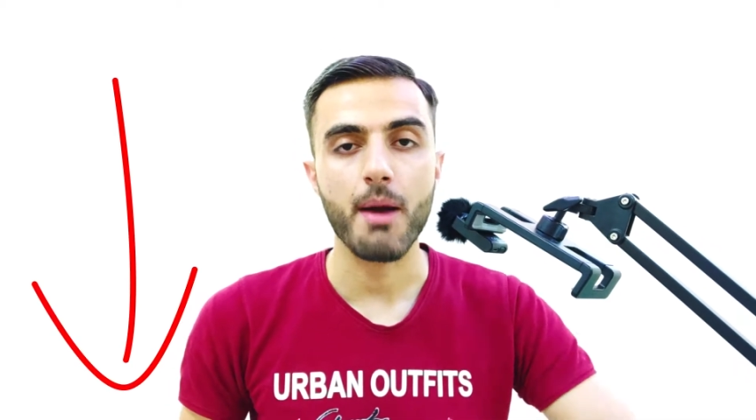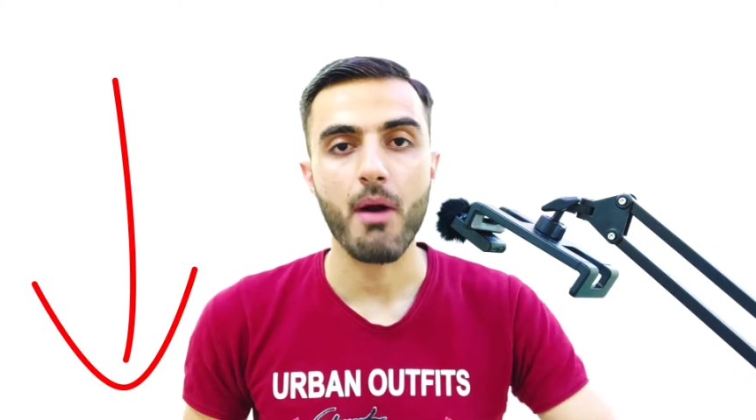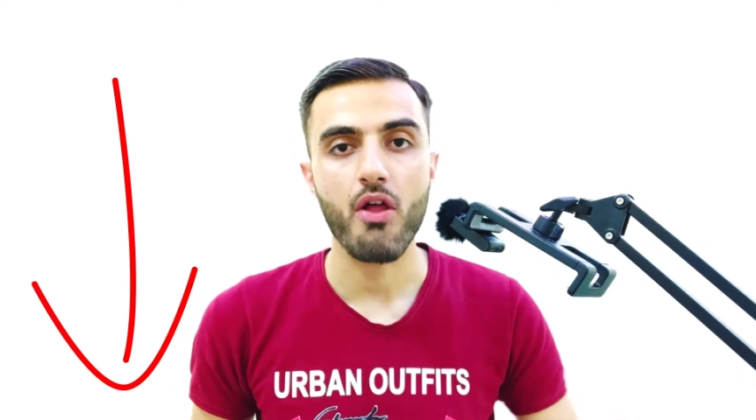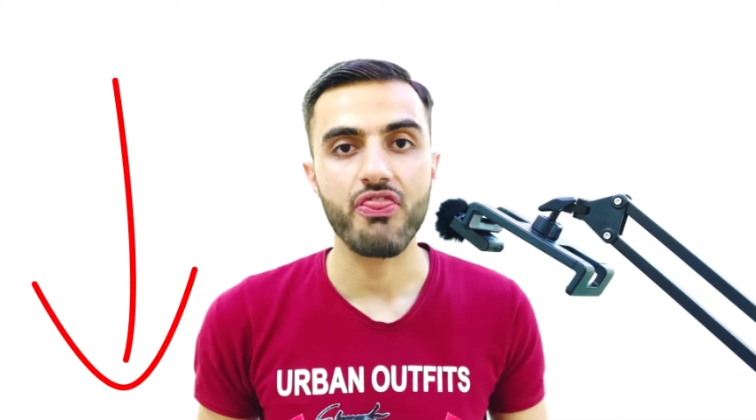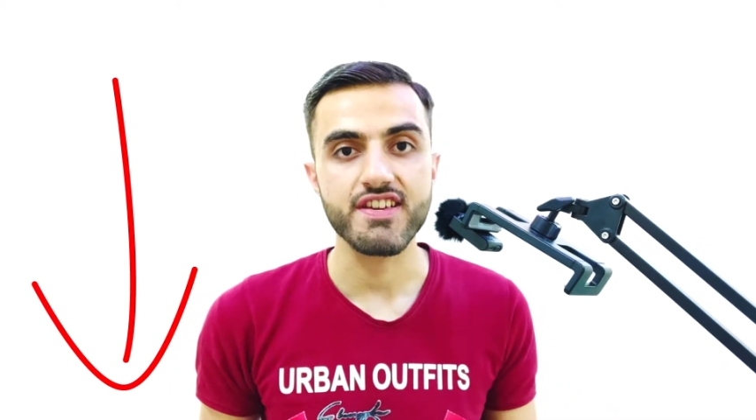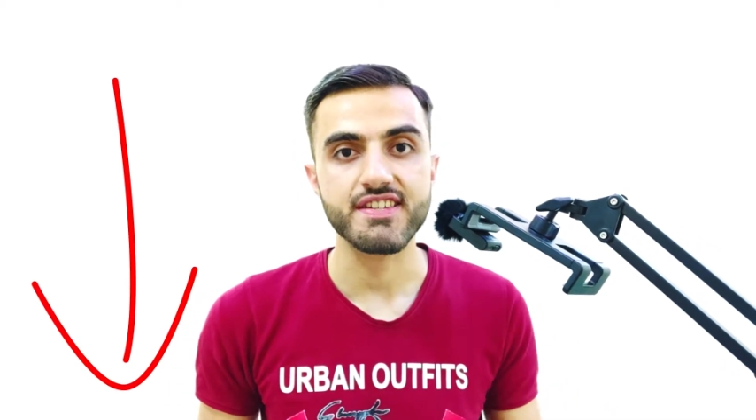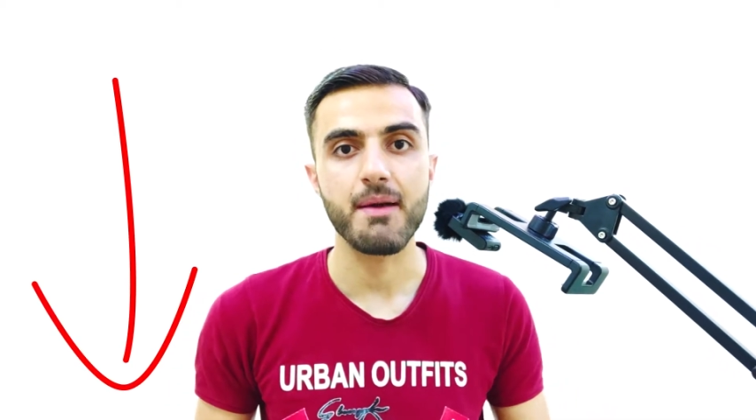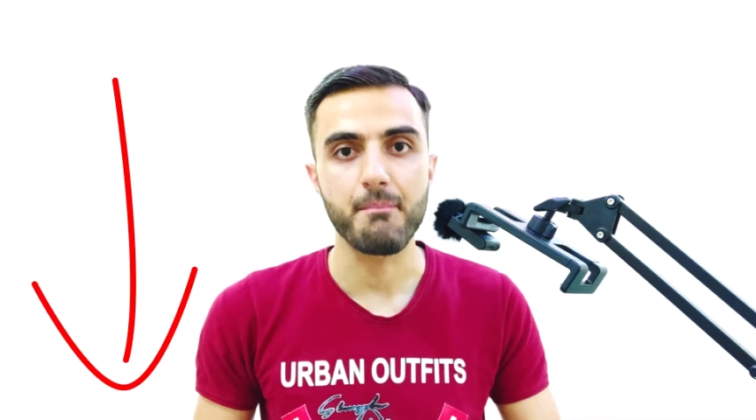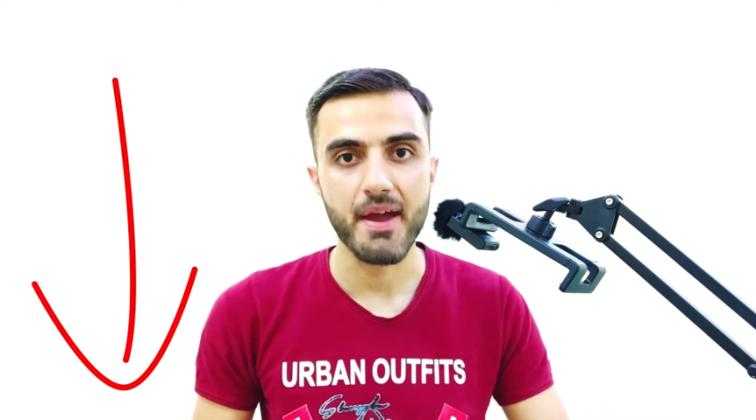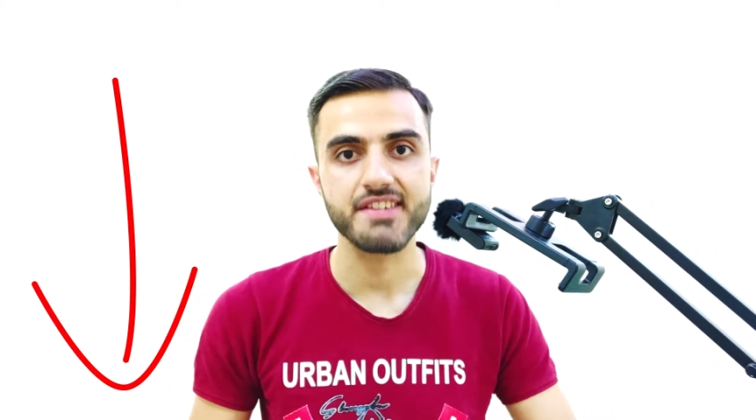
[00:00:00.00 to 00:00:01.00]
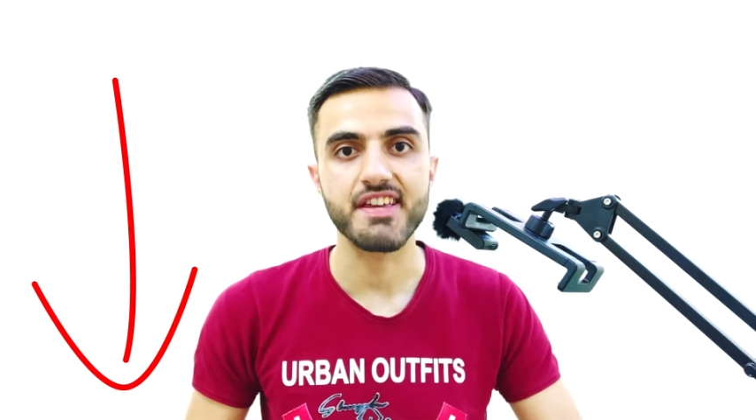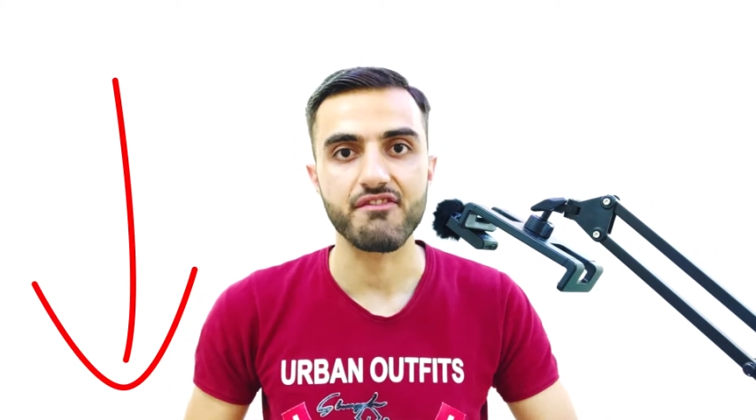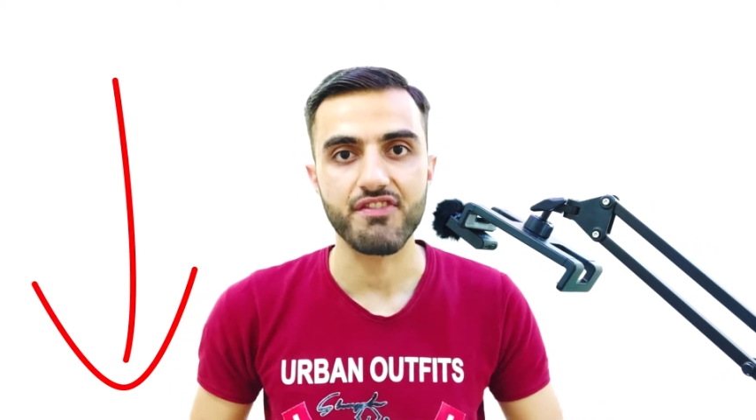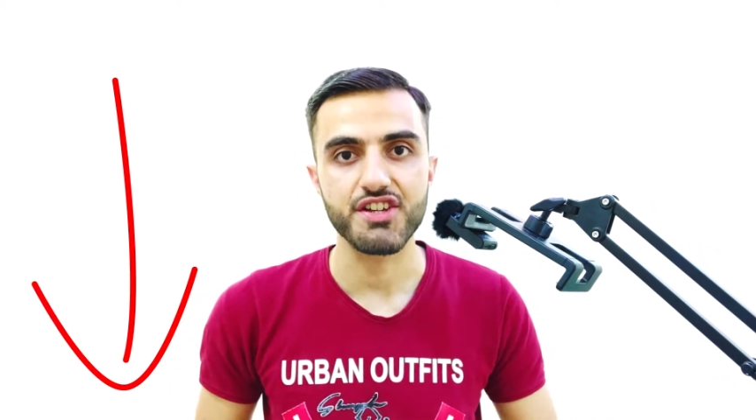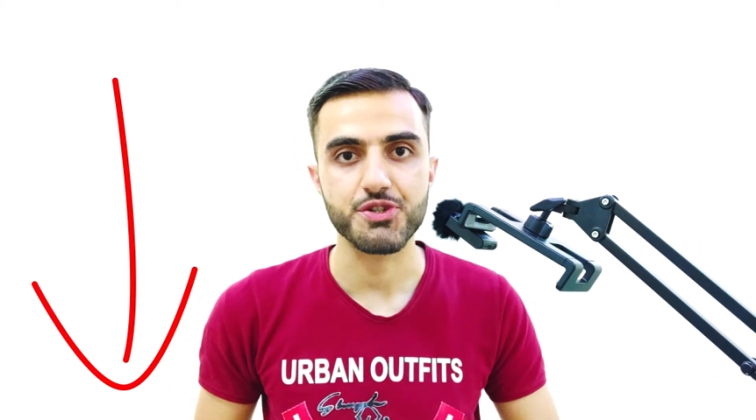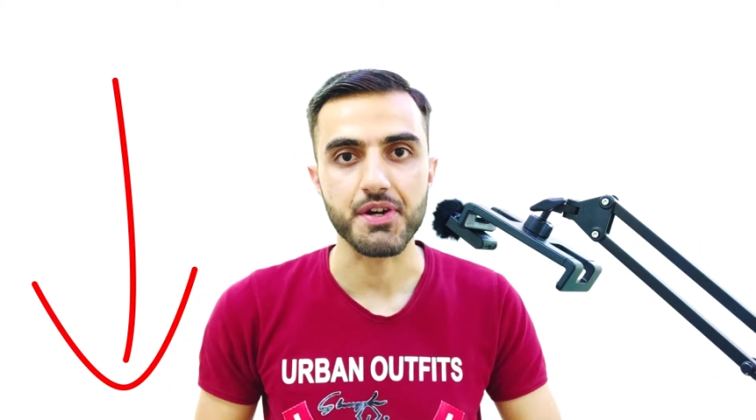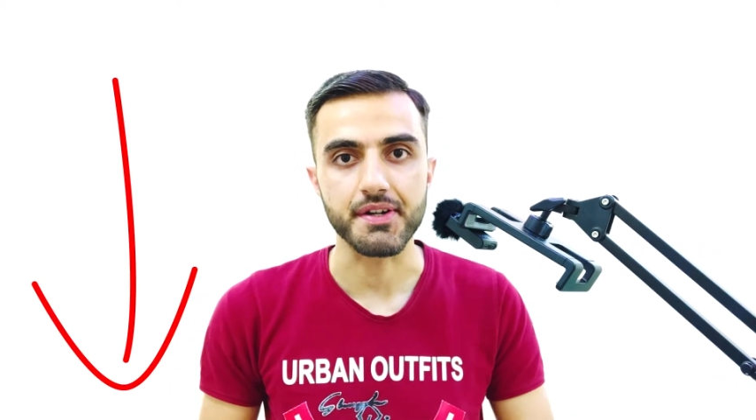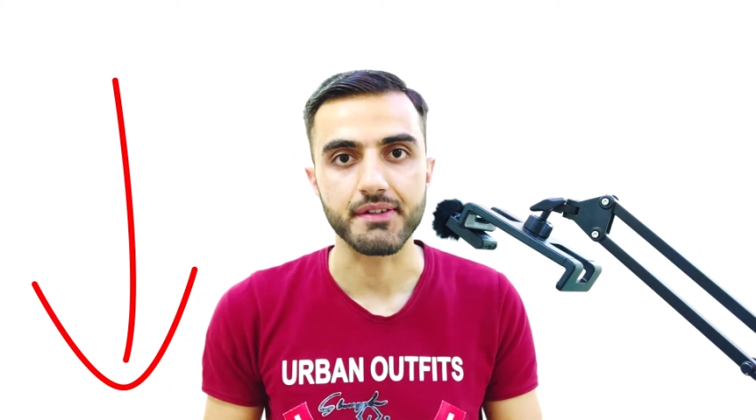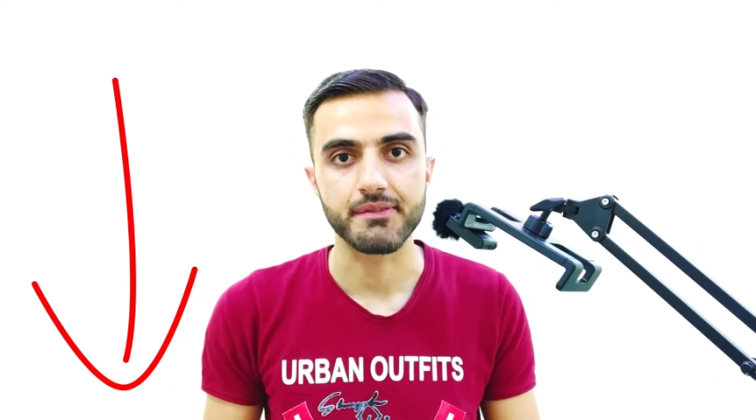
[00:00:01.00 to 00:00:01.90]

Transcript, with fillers: about this amazing feature.